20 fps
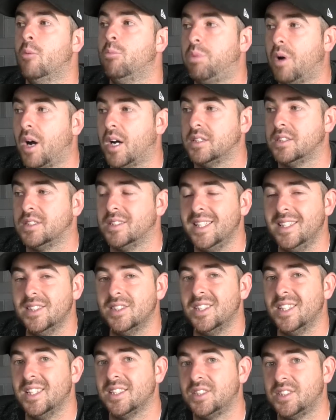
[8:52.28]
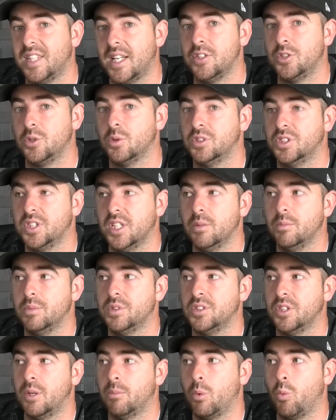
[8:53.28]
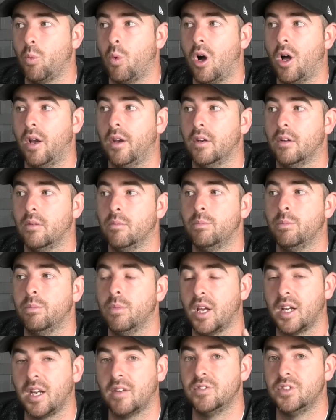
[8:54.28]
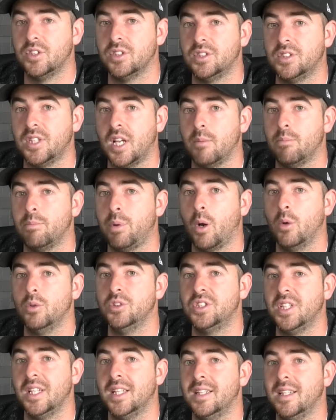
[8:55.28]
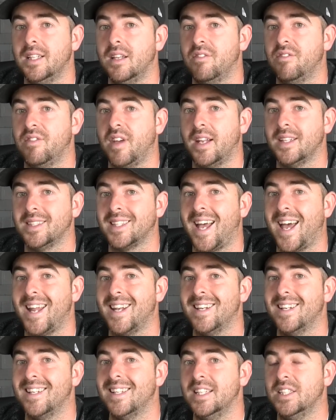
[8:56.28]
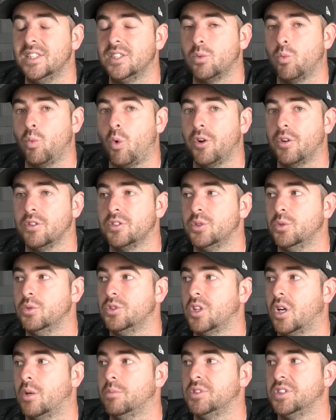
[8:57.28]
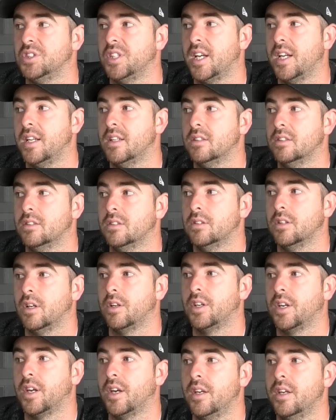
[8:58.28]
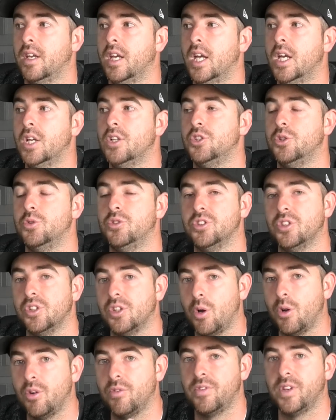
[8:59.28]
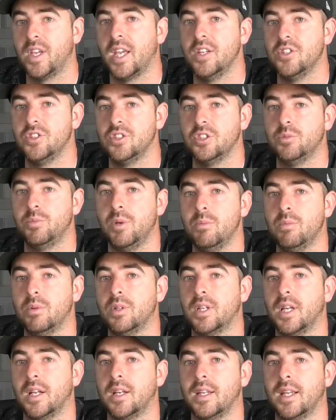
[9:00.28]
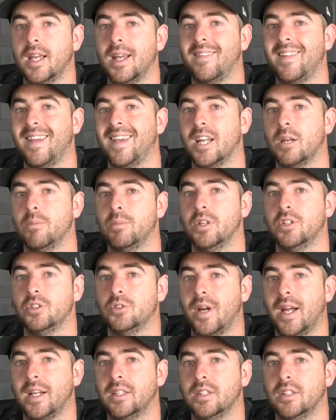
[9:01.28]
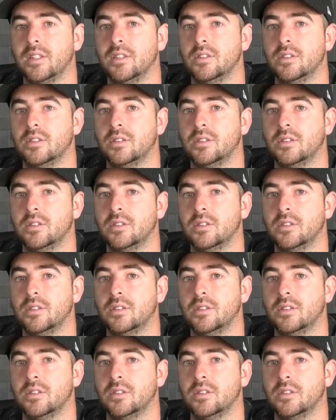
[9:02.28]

But these are the essential tips. Number one, like I've just said, post in the event at least one or two times a day. Okay, due to the notifications people are going to get, they're going to be attracted.